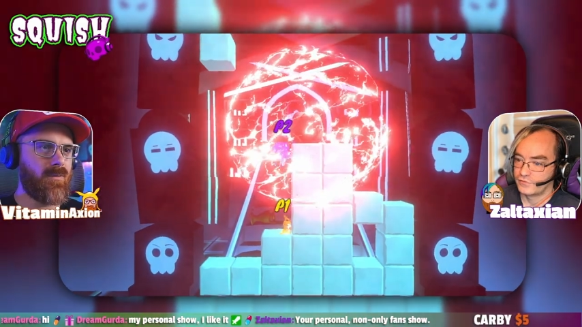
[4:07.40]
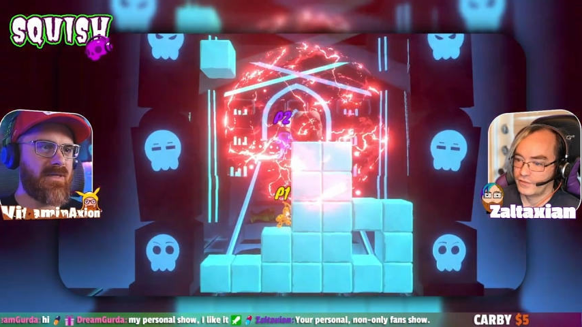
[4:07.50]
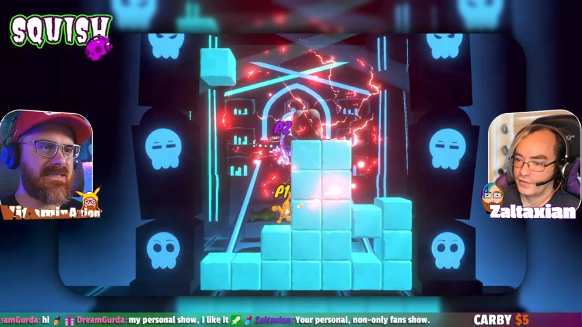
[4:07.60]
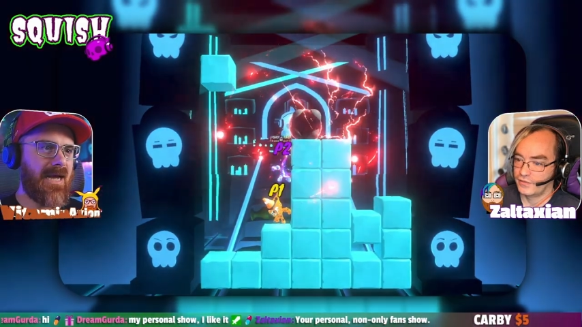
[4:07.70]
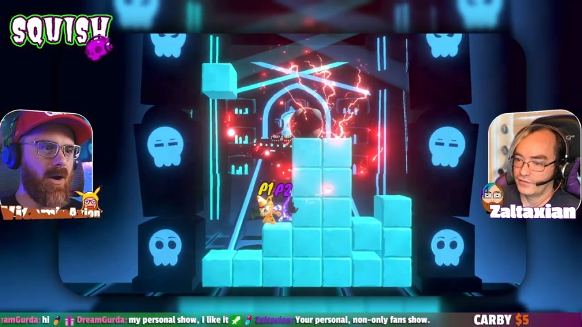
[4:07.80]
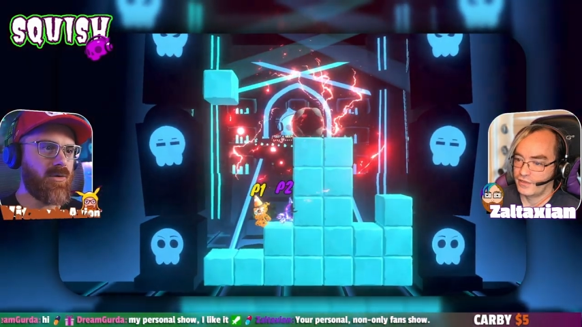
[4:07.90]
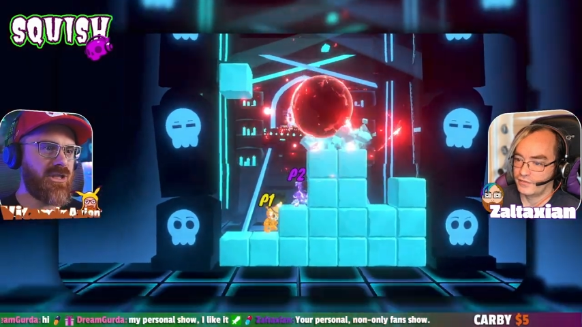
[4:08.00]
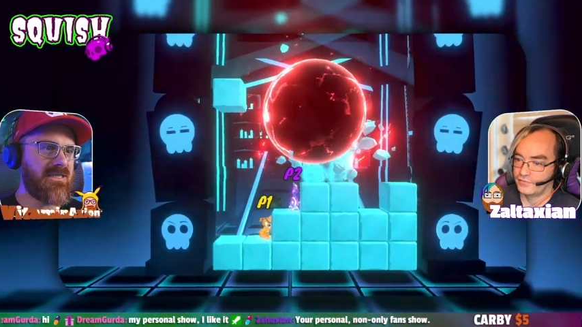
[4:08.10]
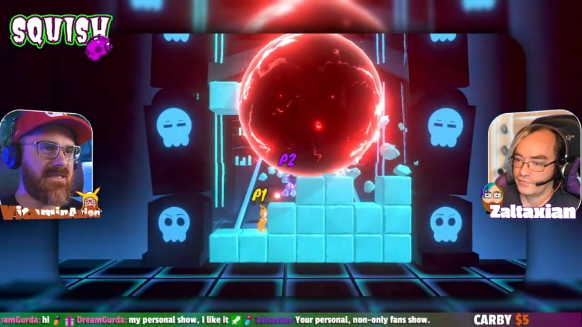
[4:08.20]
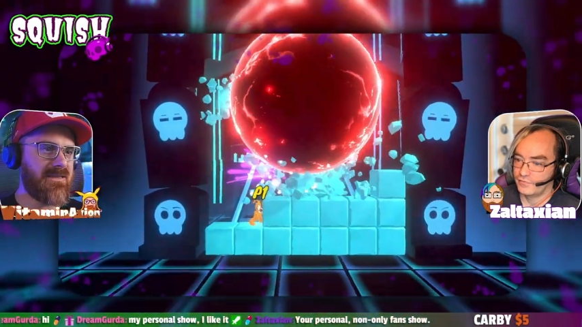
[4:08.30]
Speaker 1: What is that? Uh,
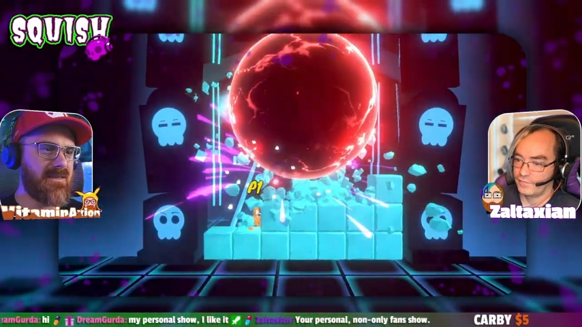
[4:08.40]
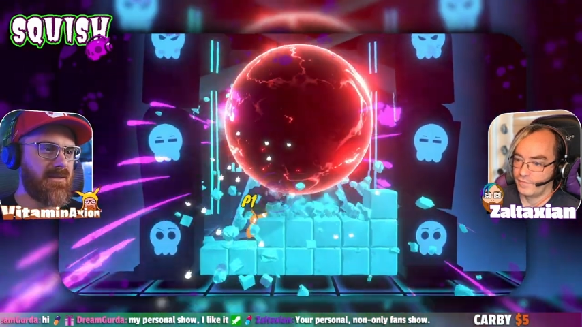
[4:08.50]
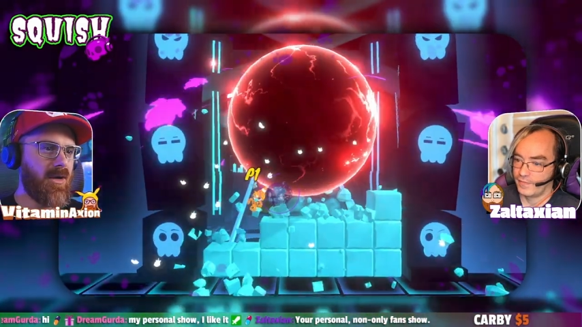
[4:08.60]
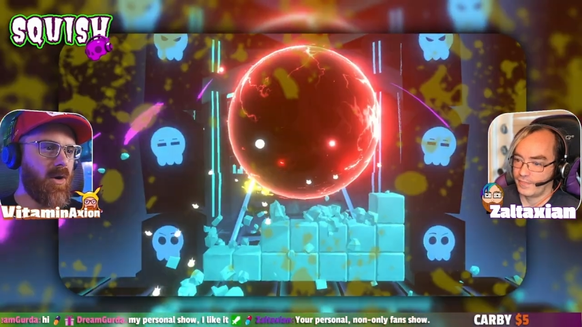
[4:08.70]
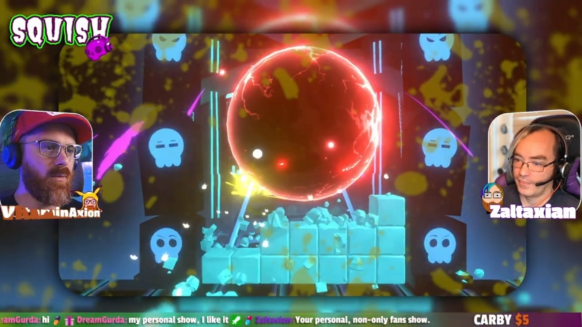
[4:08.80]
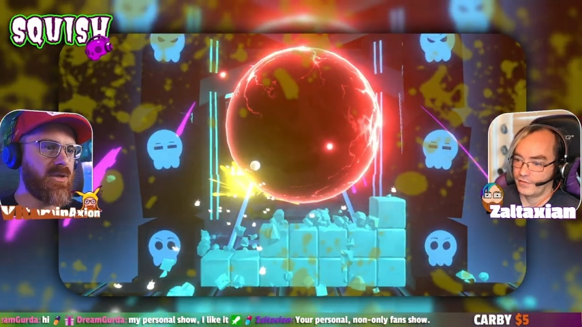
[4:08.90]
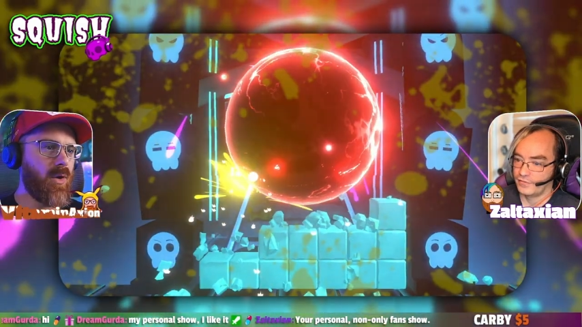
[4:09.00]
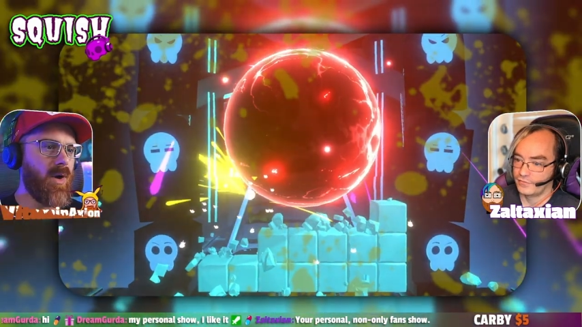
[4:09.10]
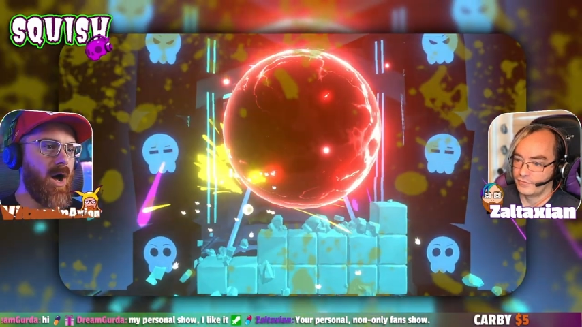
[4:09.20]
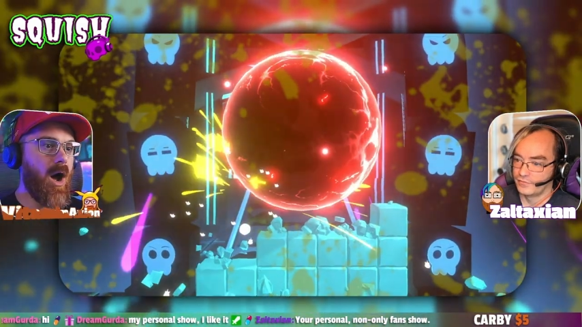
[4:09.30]
oh Jesus! Not... Oh, we
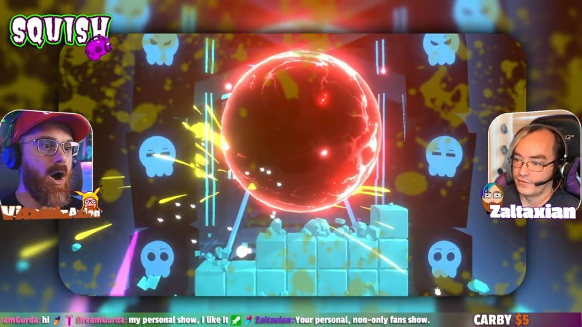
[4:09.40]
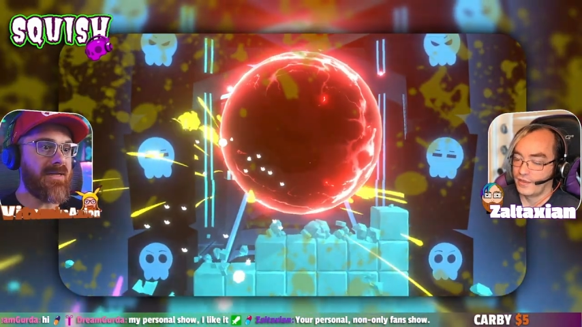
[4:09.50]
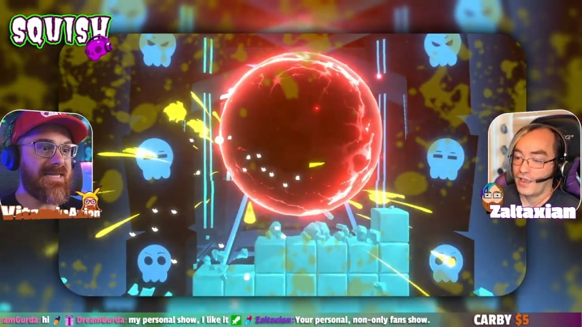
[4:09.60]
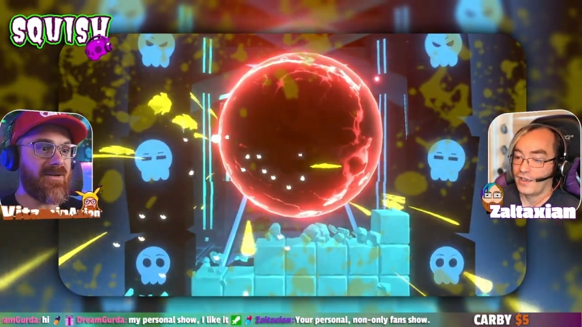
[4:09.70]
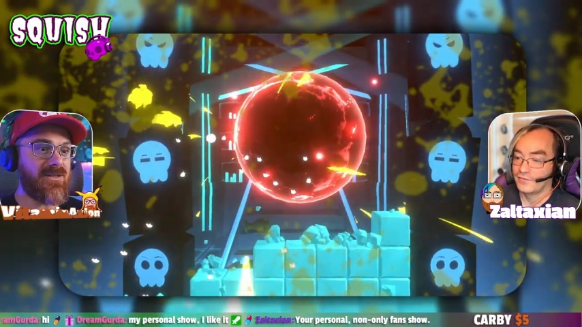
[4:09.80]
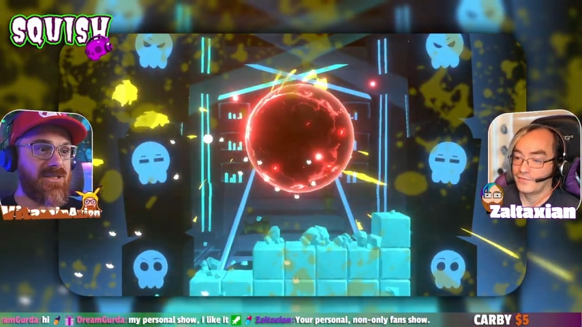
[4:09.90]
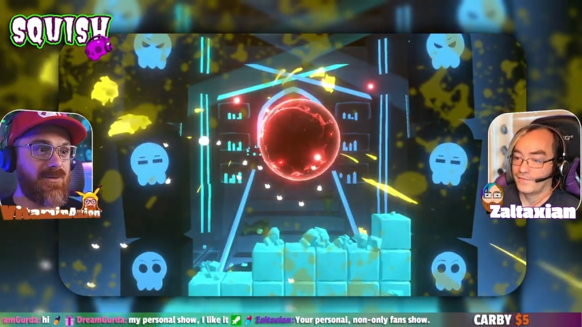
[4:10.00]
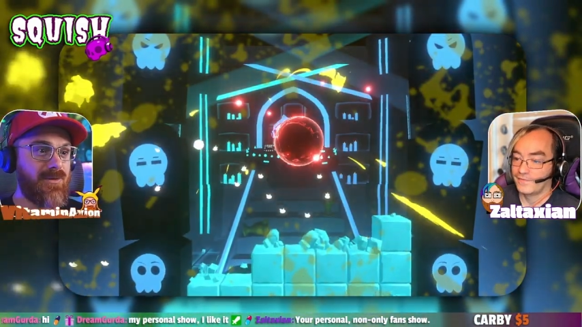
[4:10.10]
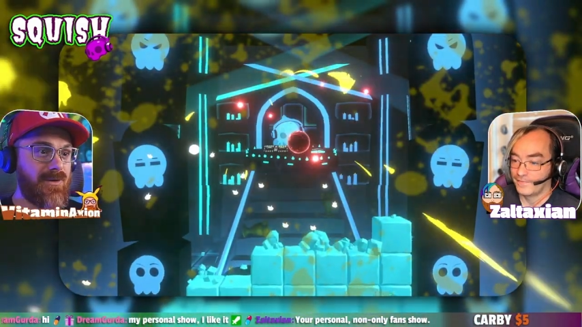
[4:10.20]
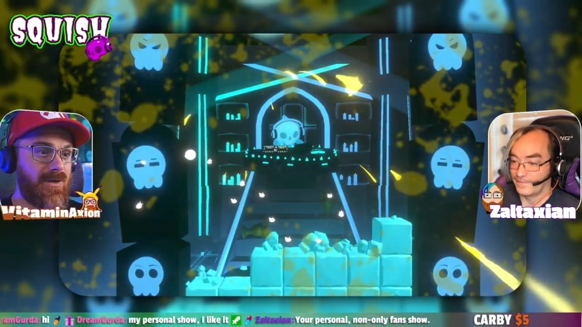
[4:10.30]
don't want. Oh, it kills
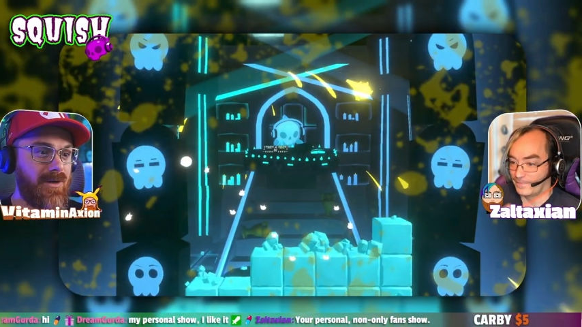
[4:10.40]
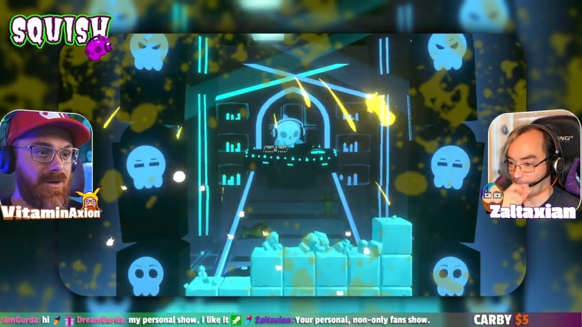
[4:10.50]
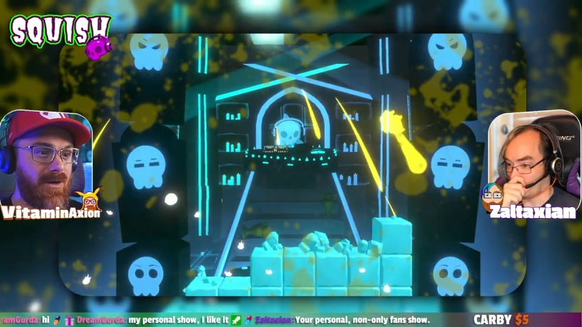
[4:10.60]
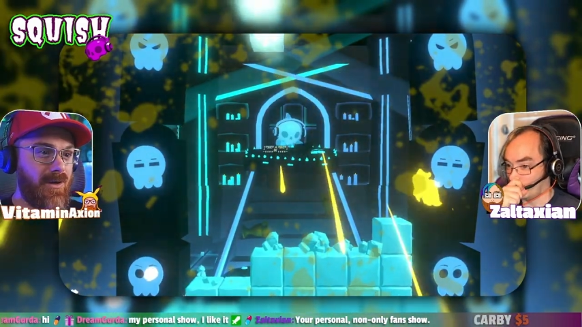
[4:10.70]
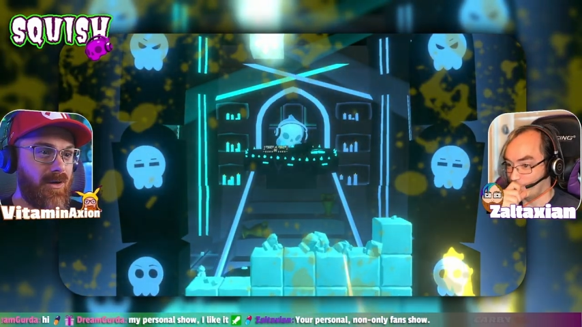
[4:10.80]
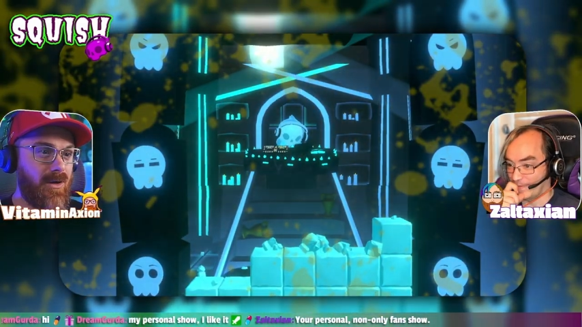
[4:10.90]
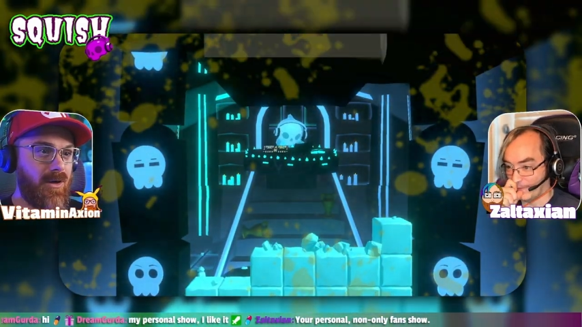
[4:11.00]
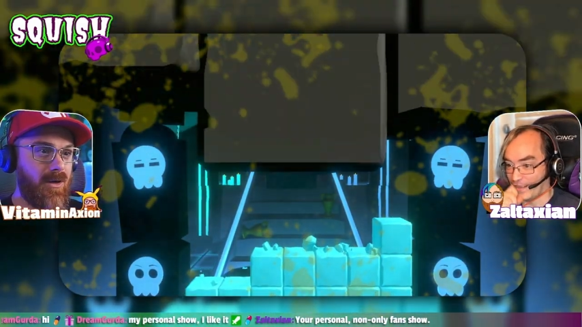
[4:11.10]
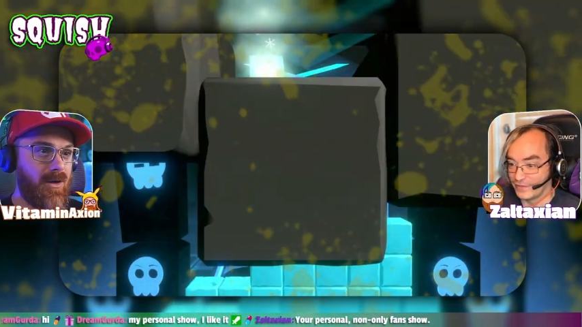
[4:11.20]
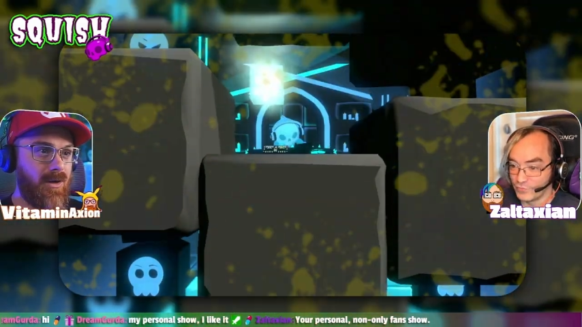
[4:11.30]
you.
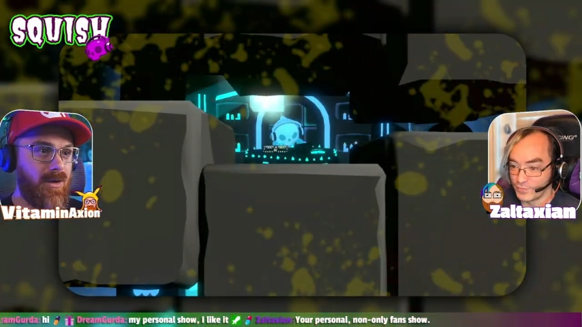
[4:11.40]
I